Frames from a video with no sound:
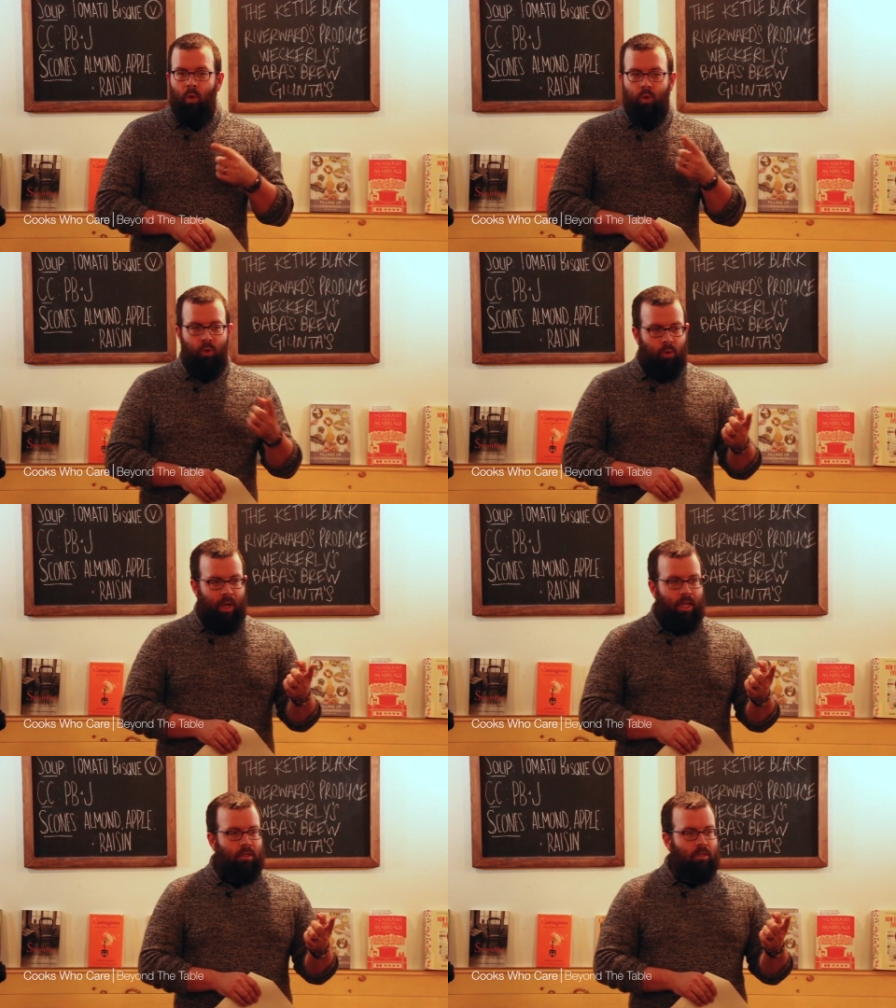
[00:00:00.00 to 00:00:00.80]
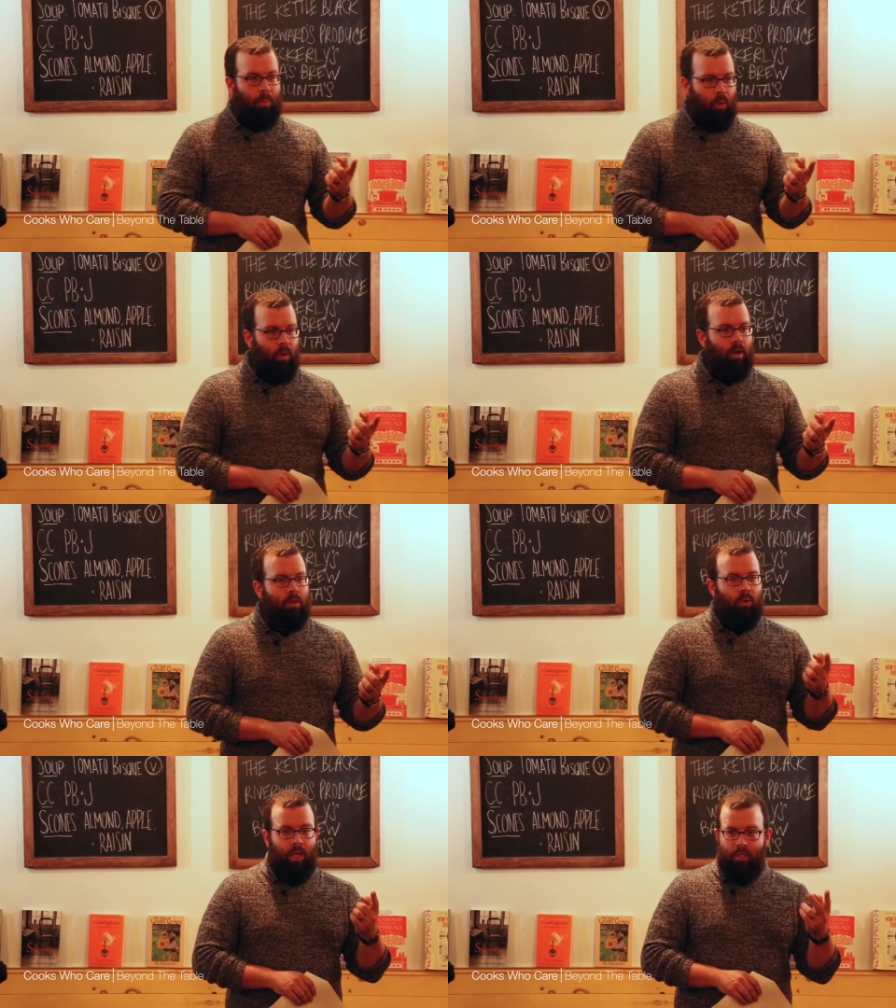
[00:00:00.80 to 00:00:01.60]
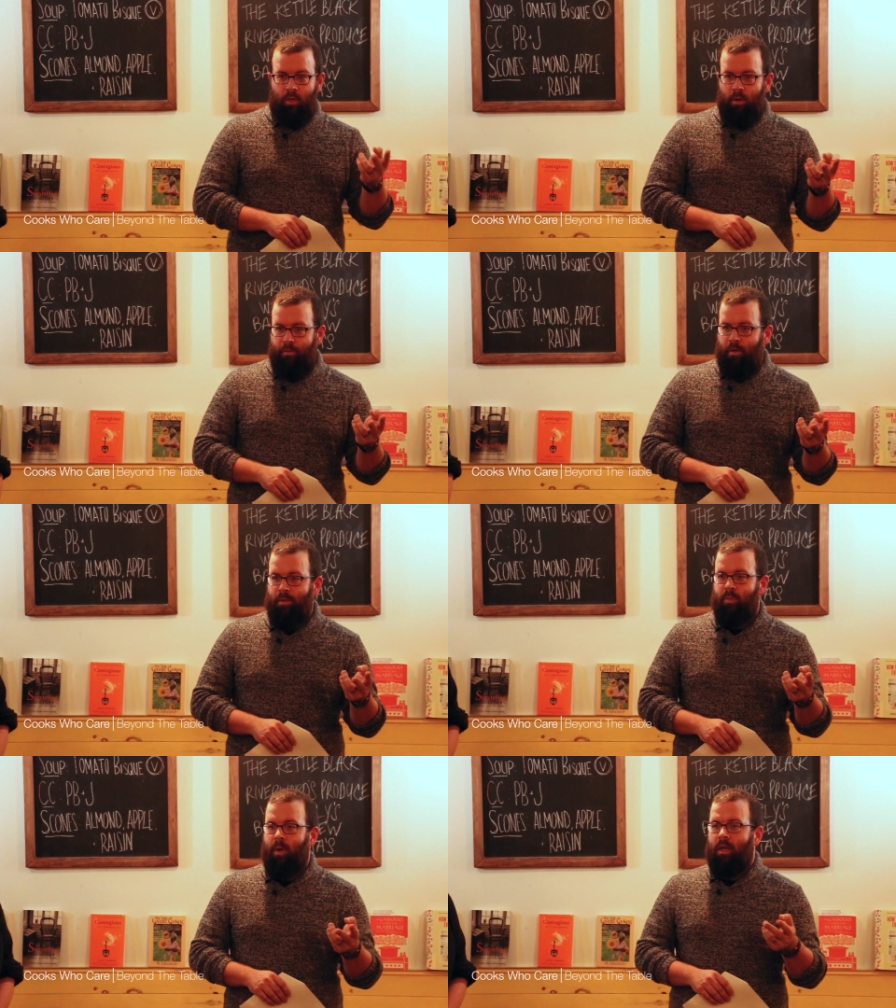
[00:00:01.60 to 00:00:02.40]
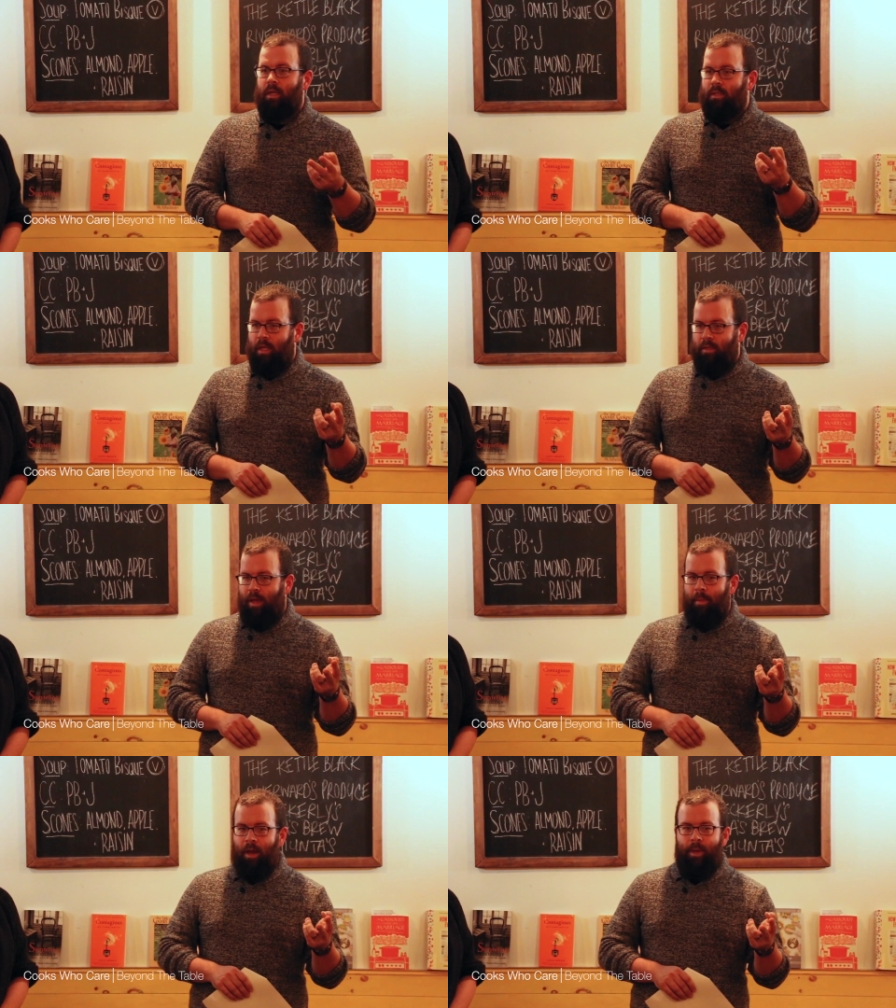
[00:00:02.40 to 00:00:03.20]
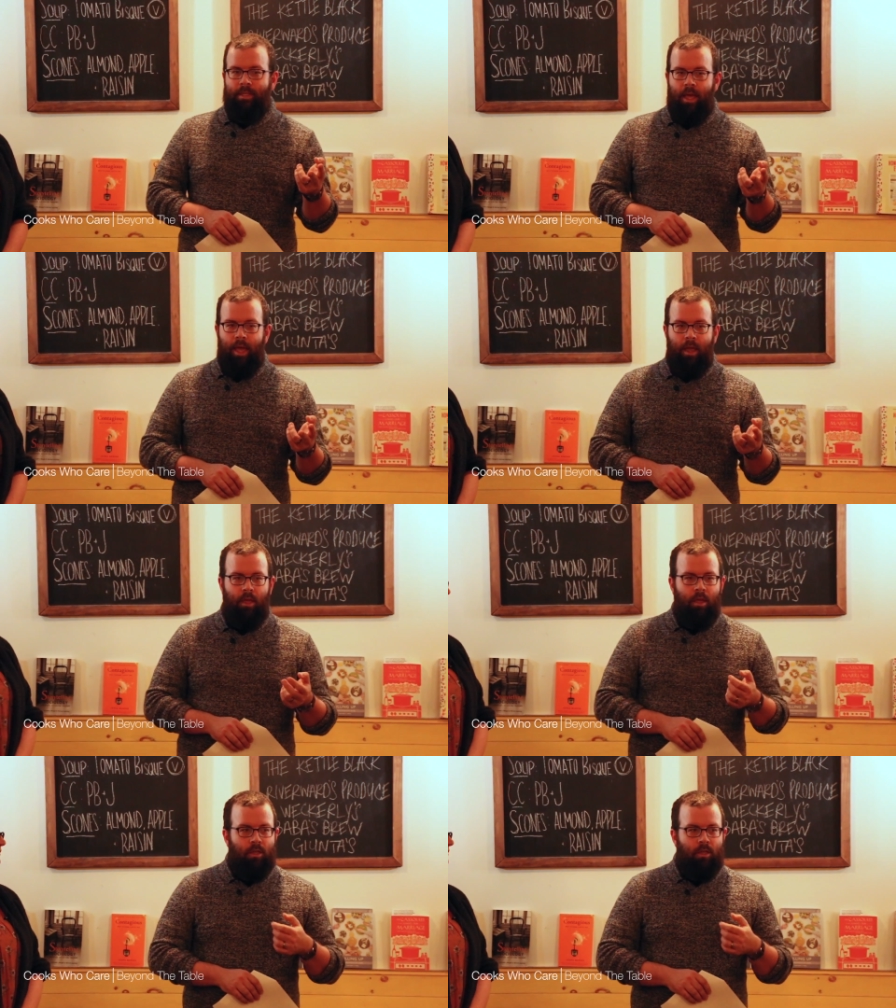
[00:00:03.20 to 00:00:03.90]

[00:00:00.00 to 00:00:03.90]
who do I like to support, do I like to go to the farmer's market, take the time out of my day,